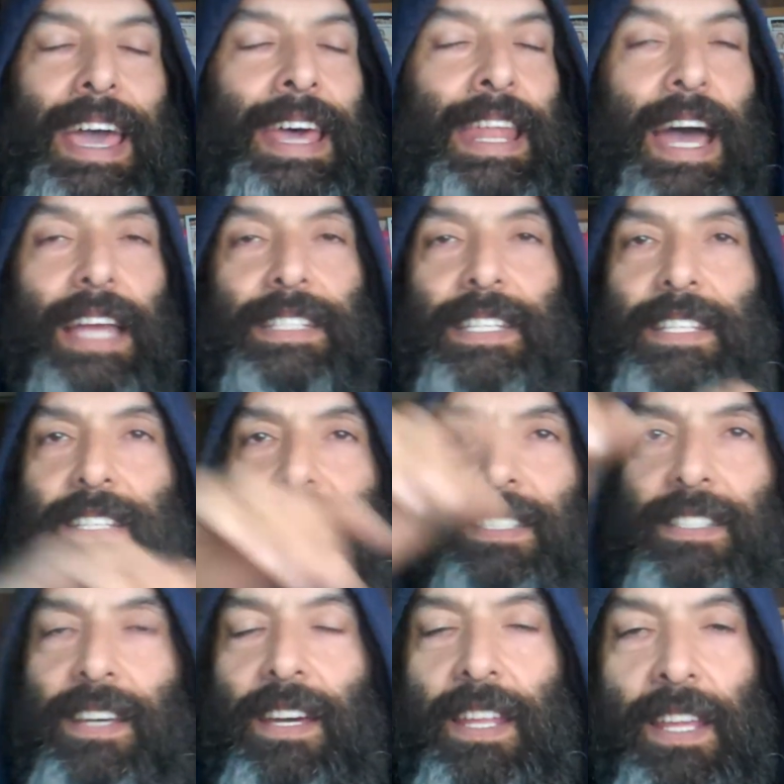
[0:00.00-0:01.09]
And I did a
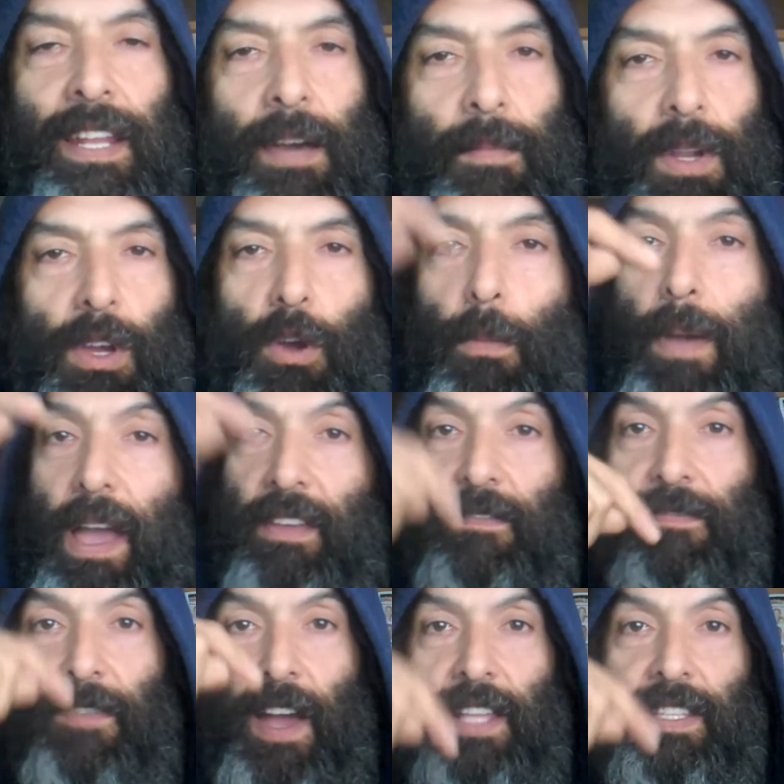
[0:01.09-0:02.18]
study, and I'm going to go back and
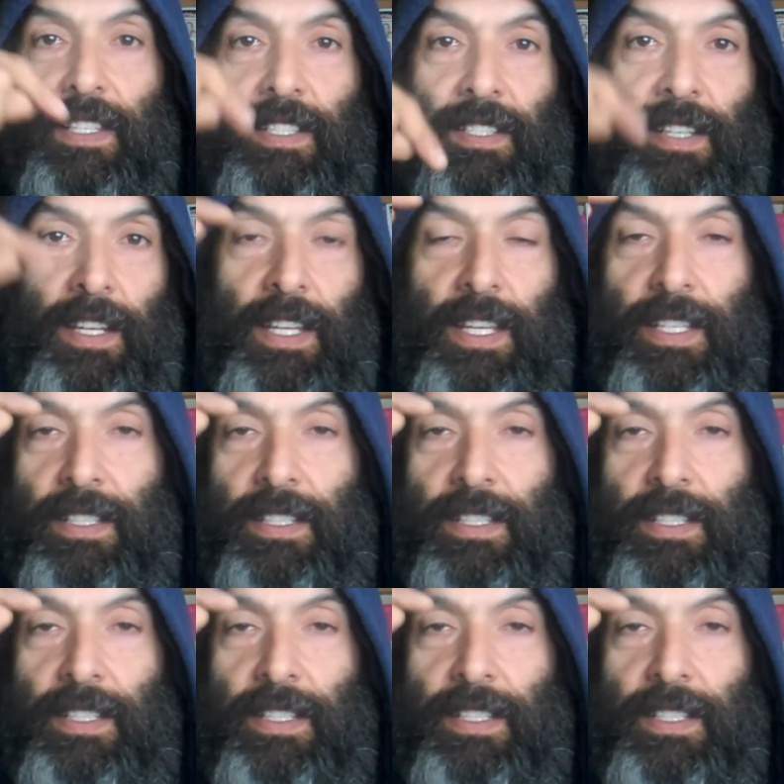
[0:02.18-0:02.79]
find this study.